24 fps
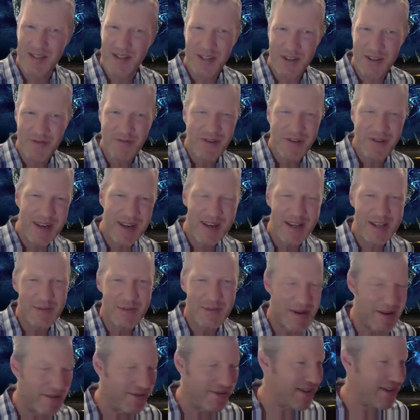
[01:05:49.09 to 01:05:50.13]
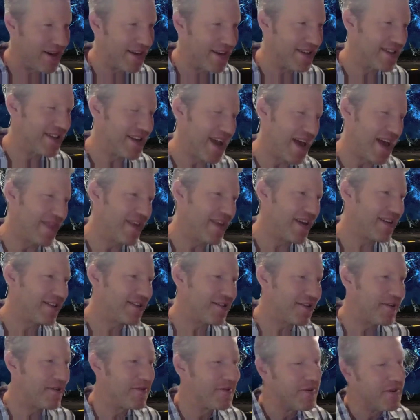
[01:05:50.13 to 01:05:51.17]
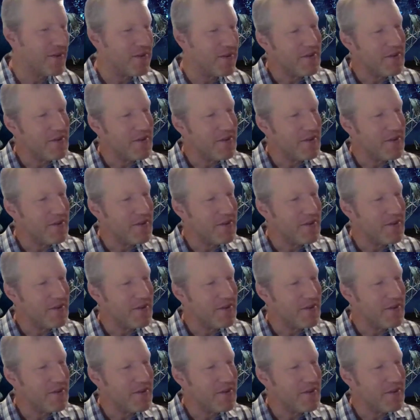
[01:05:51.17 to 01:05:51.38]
And so you really need to be able to understand that. So,